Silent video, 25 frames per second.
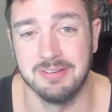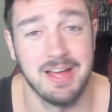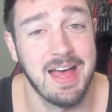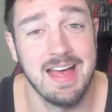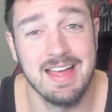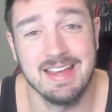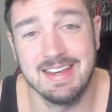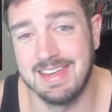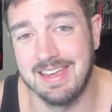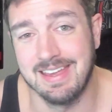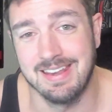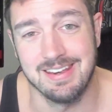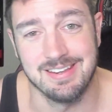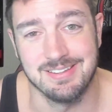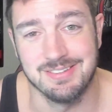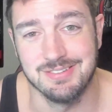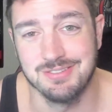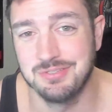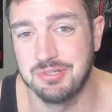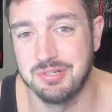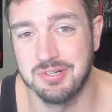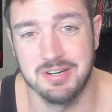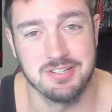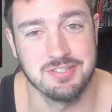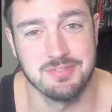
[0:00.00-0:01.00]
I get it.
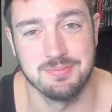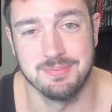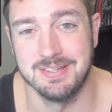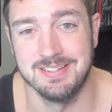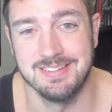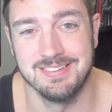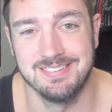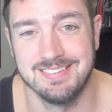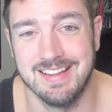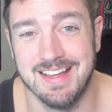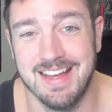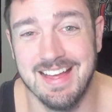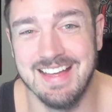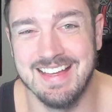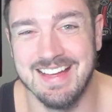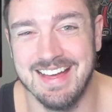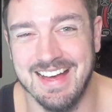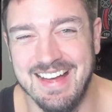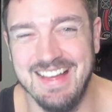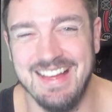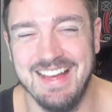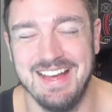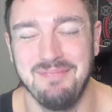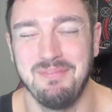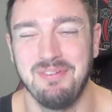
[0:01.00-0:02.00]
Trust me.
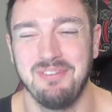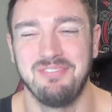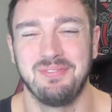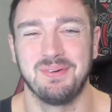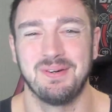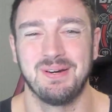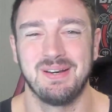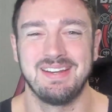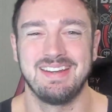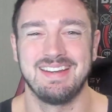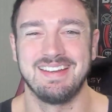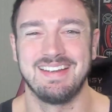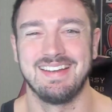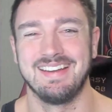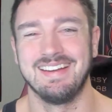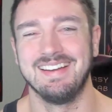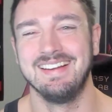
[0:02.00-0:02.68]
I'm a pretty